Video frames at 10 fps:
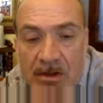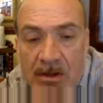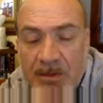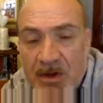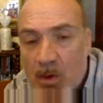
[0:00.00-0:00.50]
To
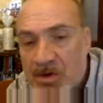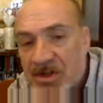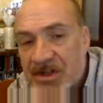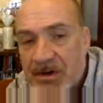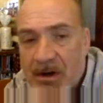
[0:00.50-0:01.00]
be cautious,
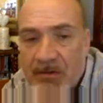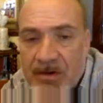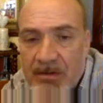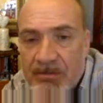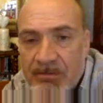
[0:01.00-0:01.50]
don't overdo
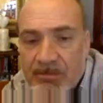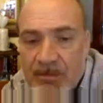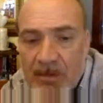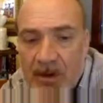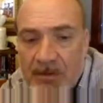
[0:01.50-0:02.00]

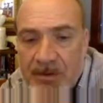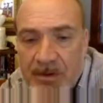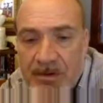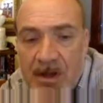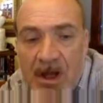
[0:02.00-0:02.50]
it.
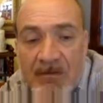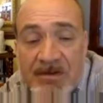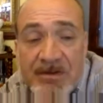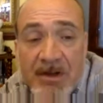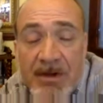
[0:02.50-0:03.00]

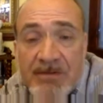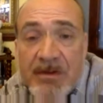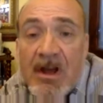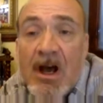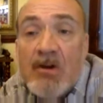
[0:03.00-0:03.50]
Design patterns.
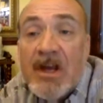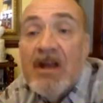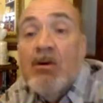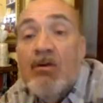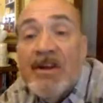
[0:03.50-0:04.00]
Okay,
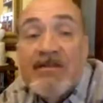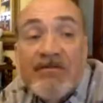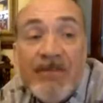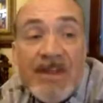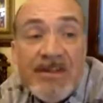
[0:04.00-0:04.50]
well
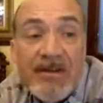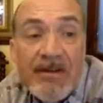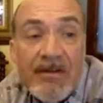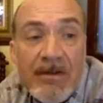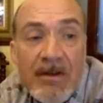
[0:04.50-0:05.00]
that's
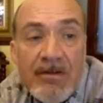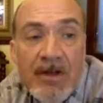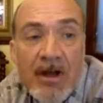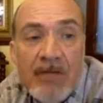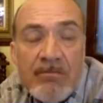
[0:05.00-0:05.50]

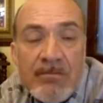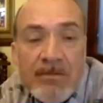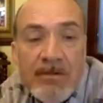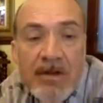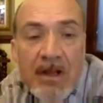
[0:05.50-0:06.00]

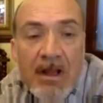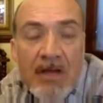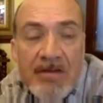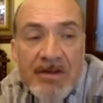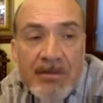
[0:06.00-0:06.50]
cover
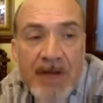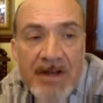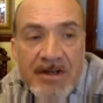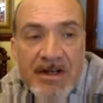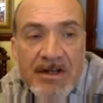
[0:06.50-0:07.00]
design
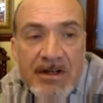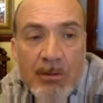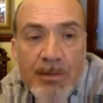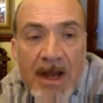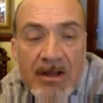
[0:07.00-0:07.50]
patterns. Let's go
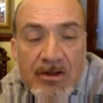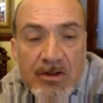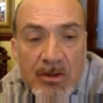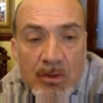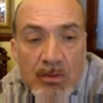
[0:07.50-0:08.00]
back
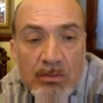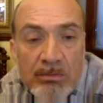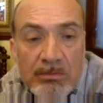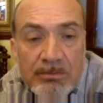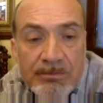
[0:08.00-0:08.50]
to
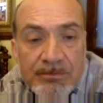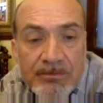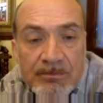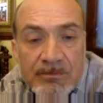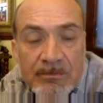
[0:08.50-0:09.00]

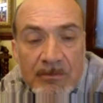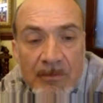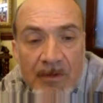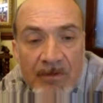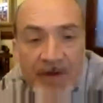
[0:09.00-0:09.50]

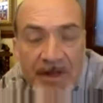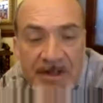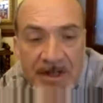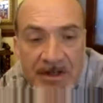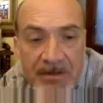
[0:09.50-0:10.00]
the next
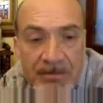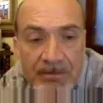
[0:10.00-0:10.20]
section.